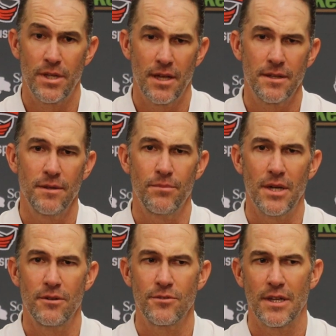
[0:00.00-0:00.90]
We got to get
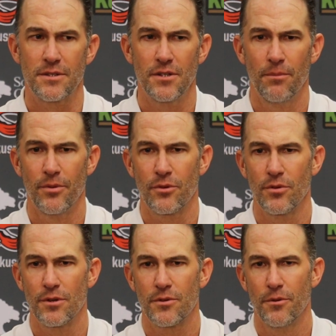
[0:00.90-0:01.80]
better. We've had a couple of
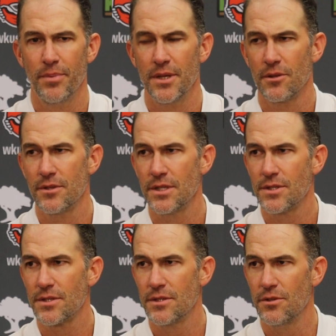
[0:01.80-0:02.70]
critical
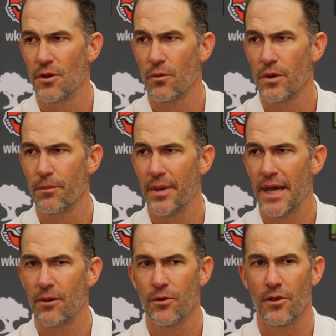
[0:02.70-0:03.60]
penalties. You know, we were
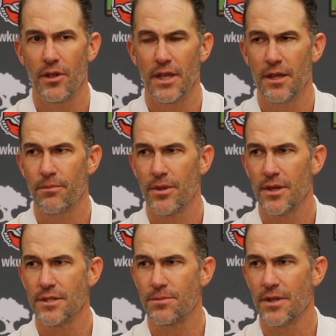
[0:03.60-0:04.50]
bad with our hand
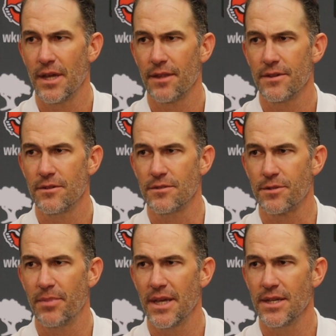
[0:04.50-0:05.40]
placement out there in
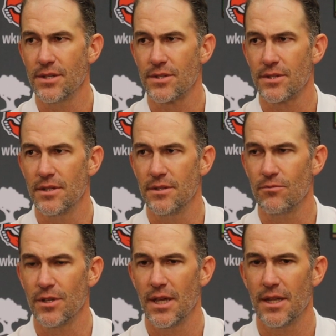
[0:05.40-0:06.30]
space,
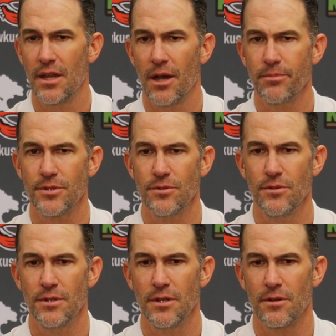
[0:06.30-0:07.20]
and we had an
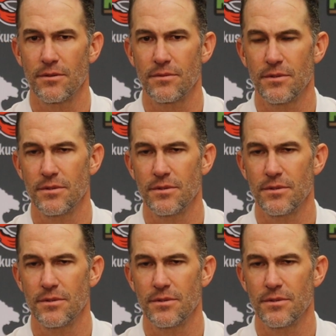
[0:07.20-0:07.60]
opportunity on